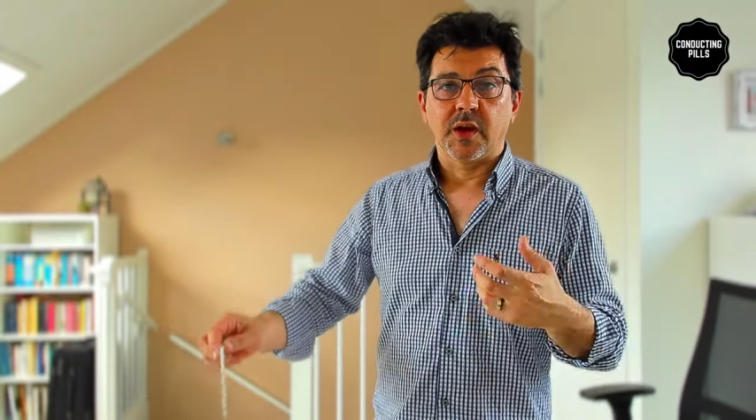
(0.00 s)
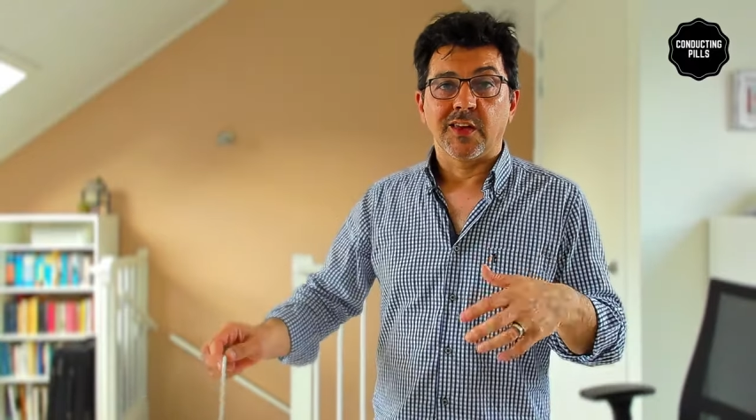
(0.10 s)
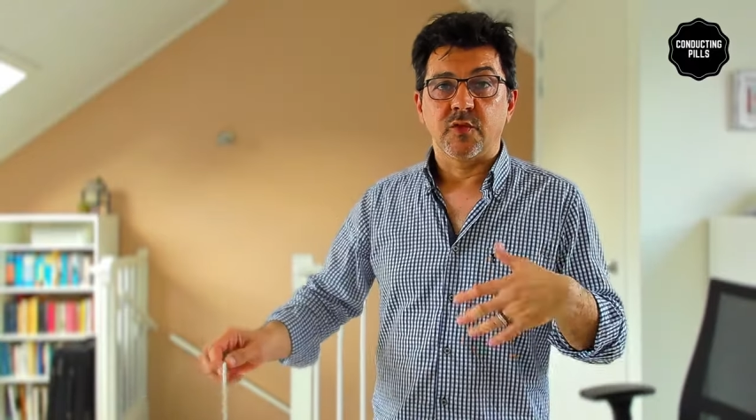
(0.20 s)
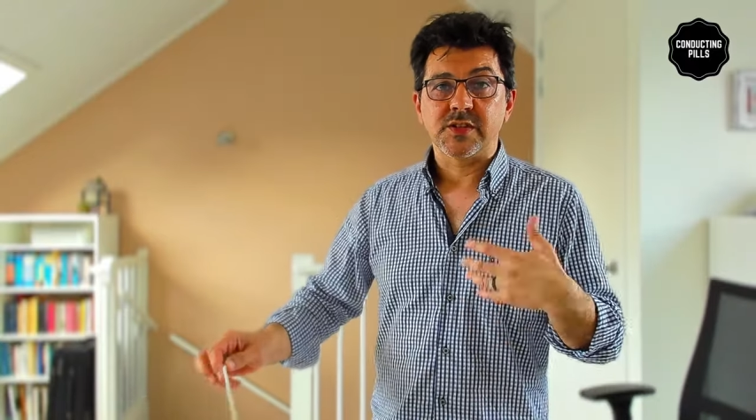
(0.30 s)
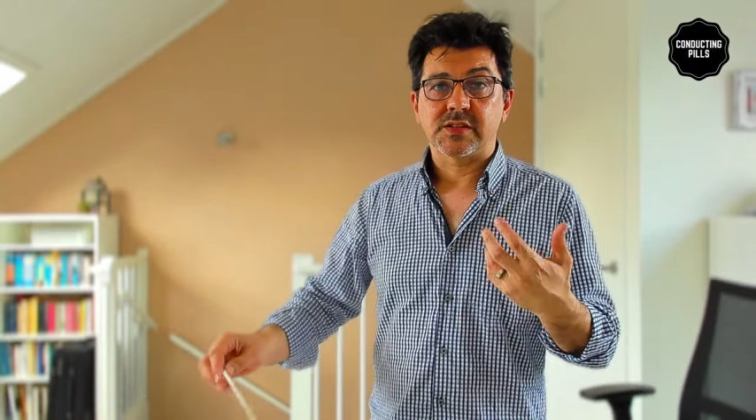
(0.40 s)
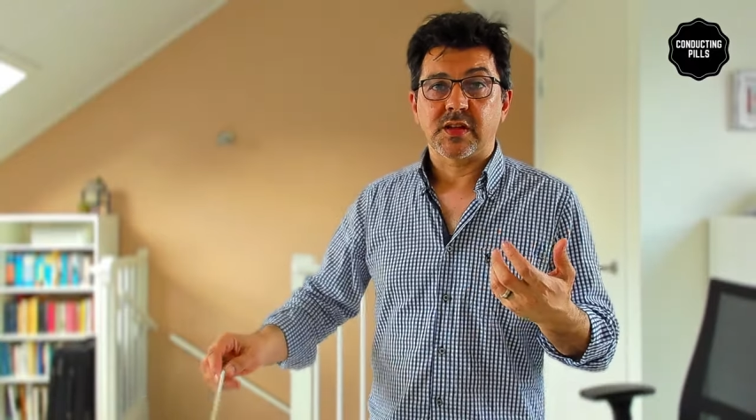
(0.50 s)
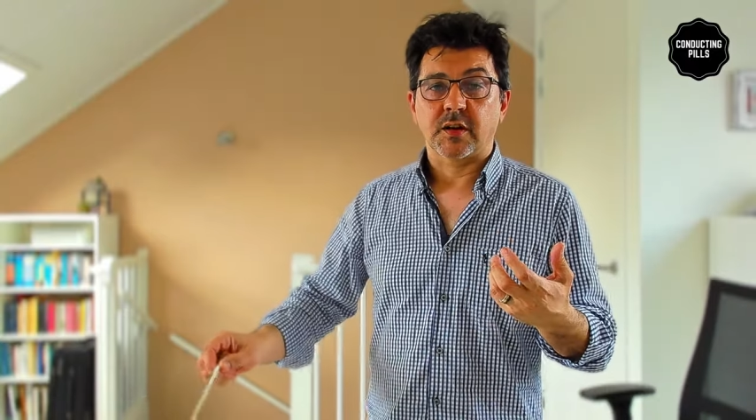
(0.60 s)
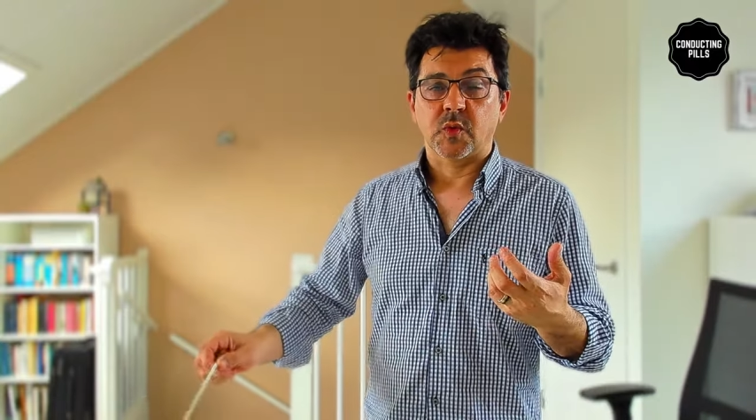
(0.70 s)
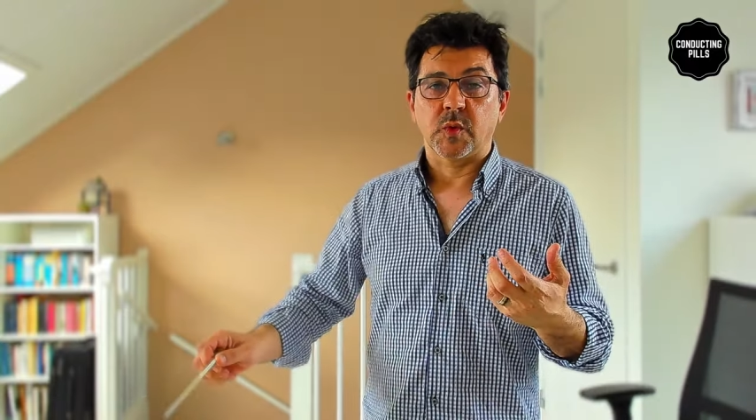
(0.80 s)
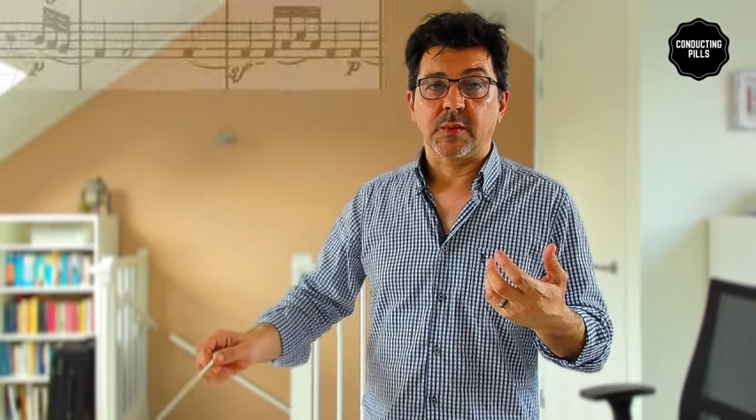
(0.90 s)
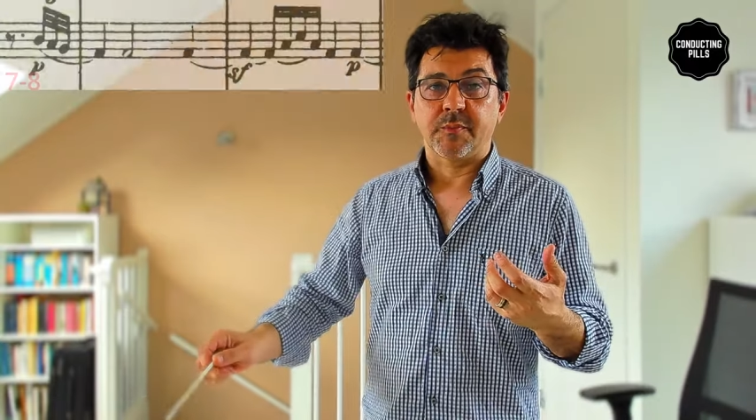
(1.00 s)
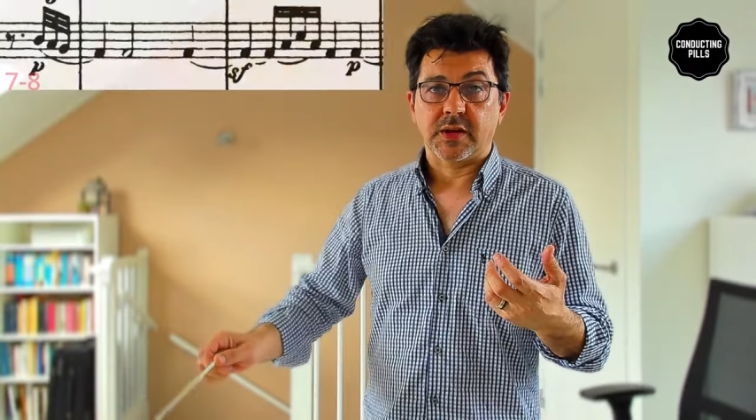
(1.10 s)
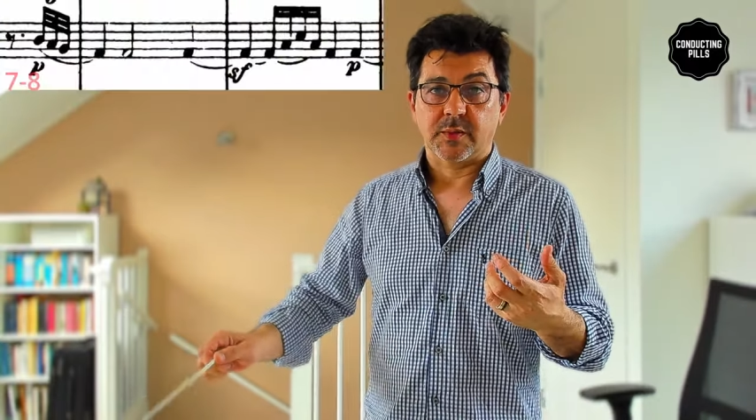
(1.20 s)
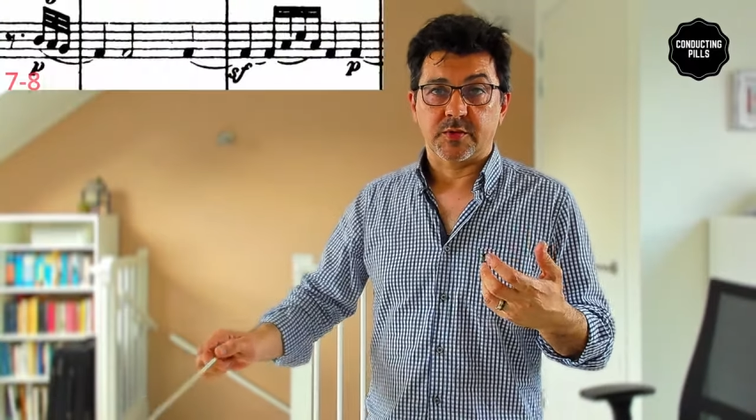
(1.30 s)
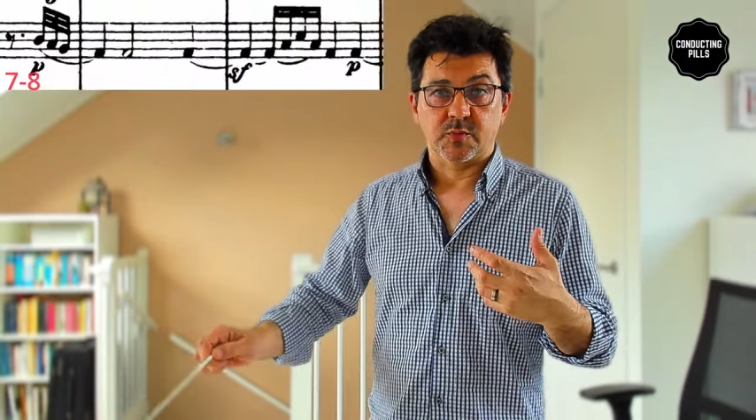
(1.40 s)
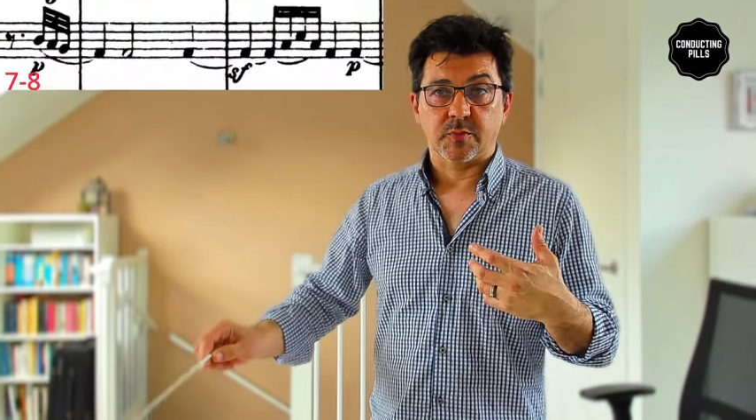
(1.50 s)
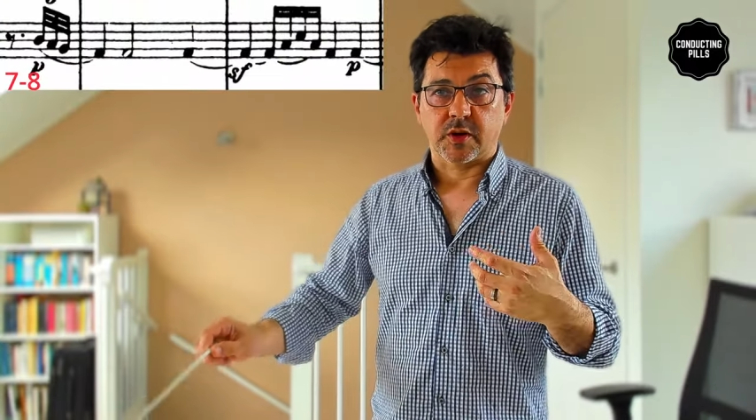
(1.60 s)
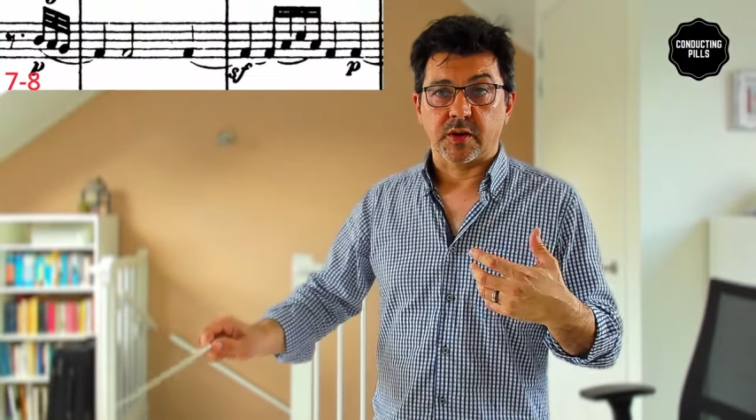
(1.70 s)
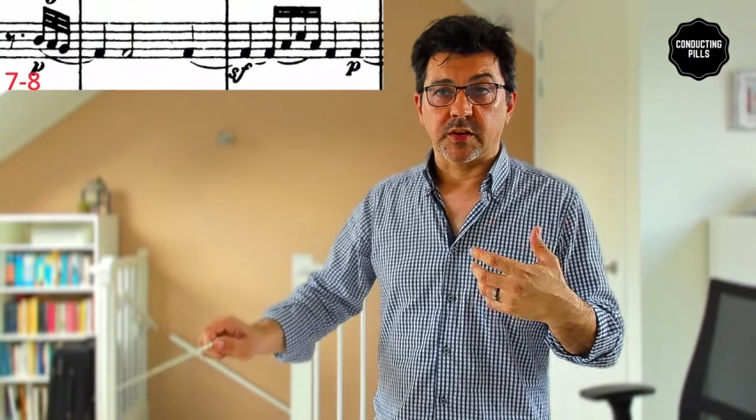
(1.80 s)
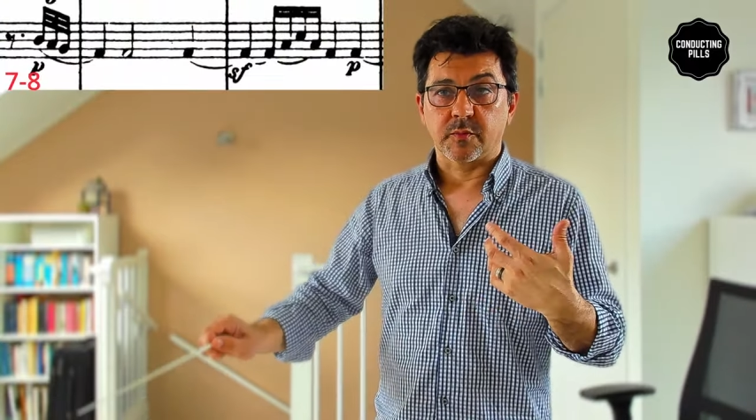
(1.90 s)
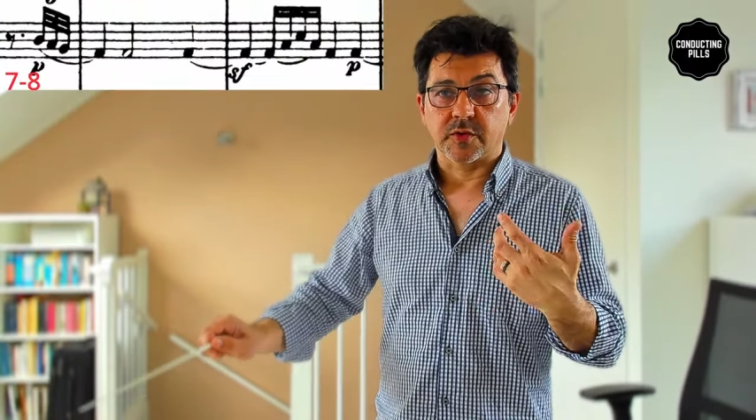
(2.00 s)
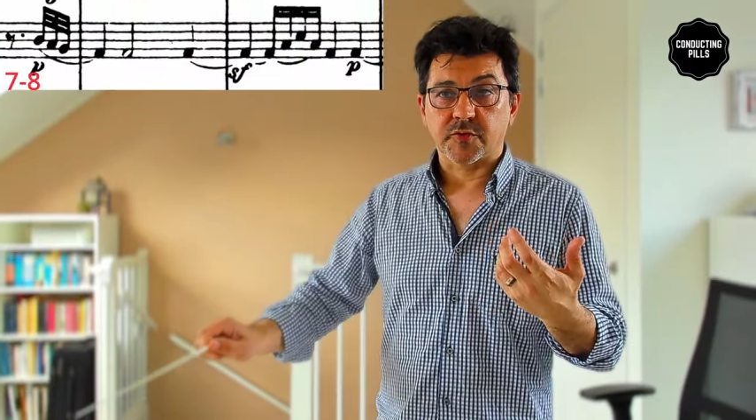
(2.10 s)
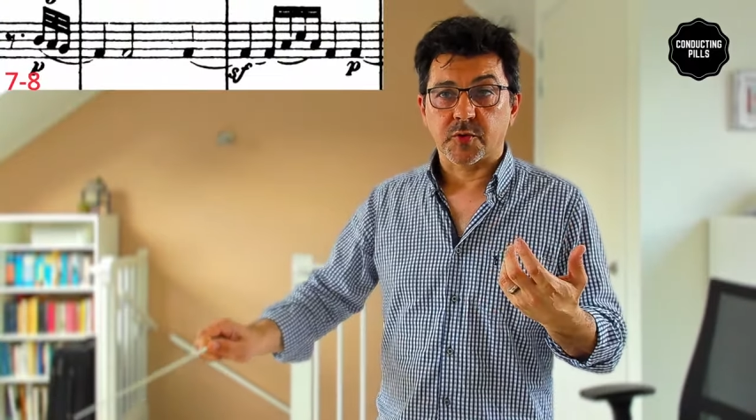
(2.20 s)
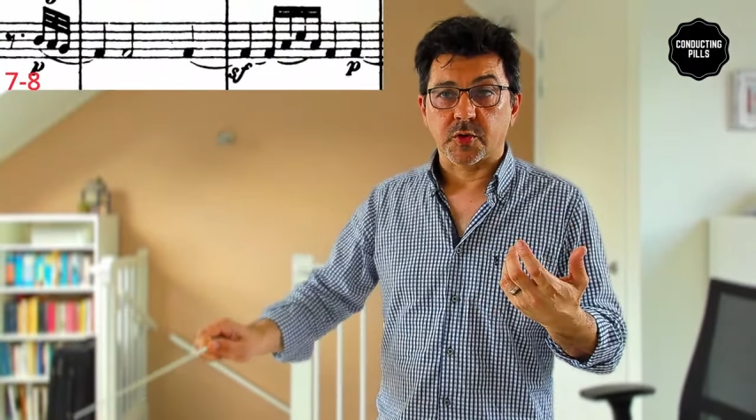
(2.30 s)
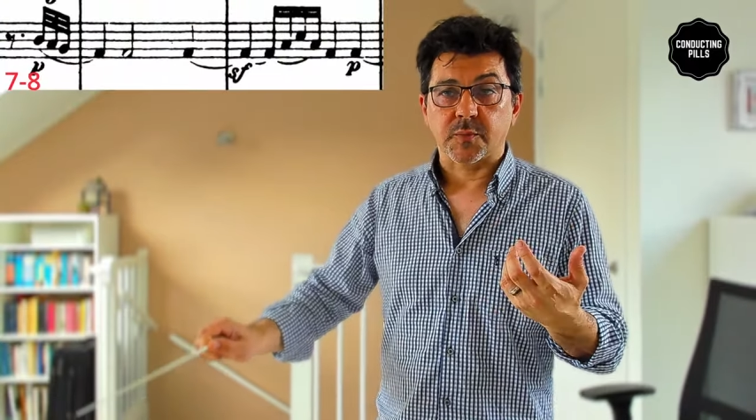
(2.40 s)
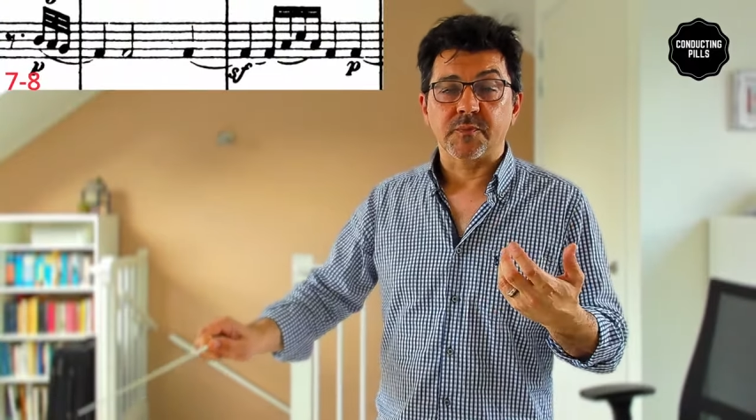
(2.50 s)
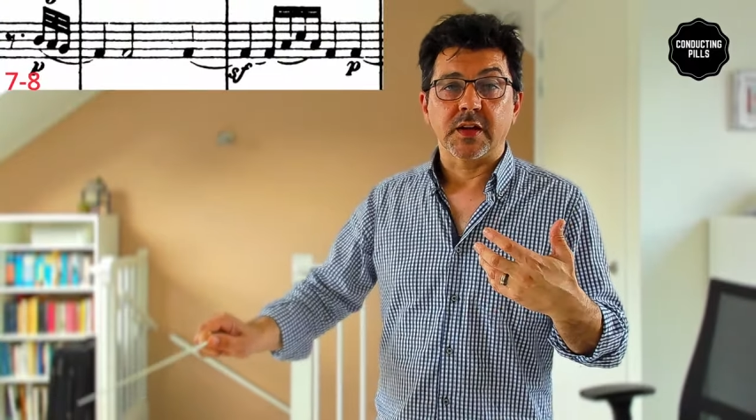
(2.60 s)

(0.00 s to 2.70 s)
If we start with the pickup to bar number 4,